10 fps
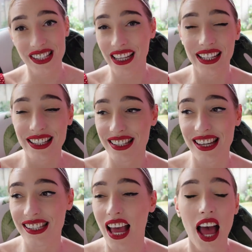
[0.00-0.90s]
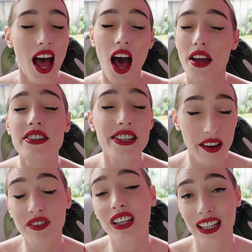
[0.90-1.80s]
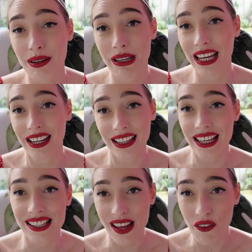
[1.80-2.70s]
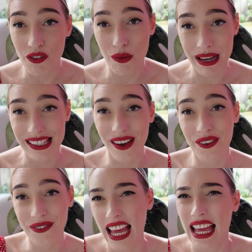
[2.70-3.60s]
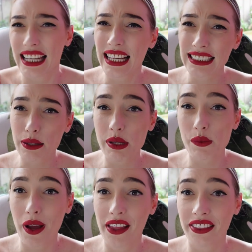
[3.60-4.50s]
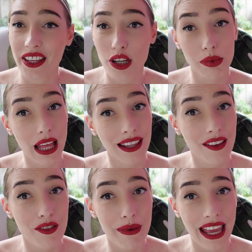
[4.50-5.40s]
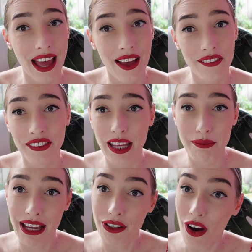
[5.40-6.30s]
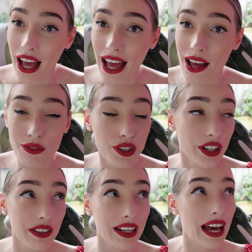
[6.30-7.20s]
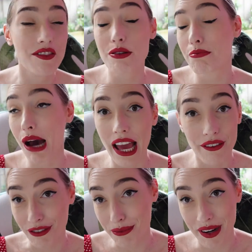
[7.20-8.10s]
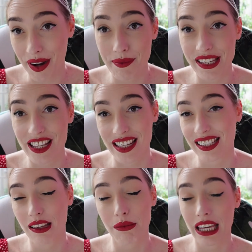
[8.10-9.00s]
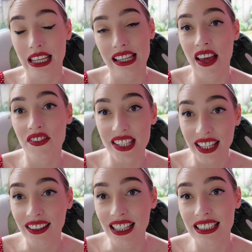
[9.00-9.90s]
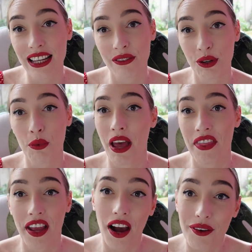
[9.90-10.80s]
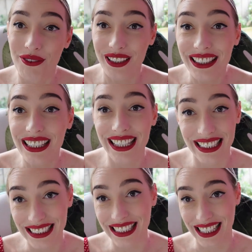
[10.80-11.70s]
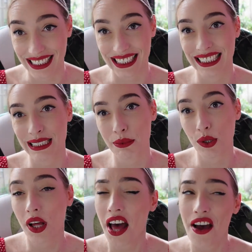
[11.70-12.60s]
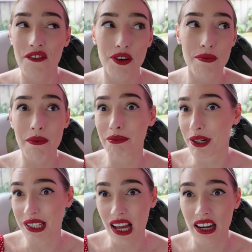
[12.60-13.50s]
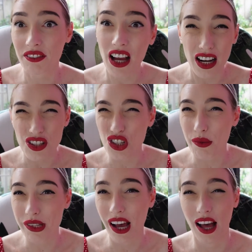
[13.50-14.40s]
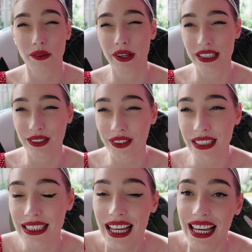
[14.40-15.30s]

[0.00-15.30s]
It is just definitely gonna be getting these for myself. Next up is one that your plant lover may have, they may not have. You don't even have to buy it from where I'm suggesting because I've seen these everywhere. They are really easily accessible from most kind of garden shops or hardware stores.